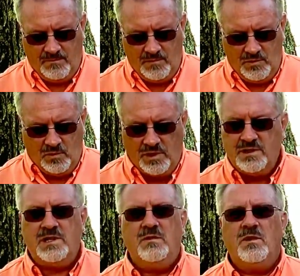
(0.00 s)
nor
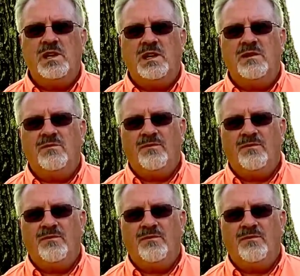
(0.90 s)
does he read it.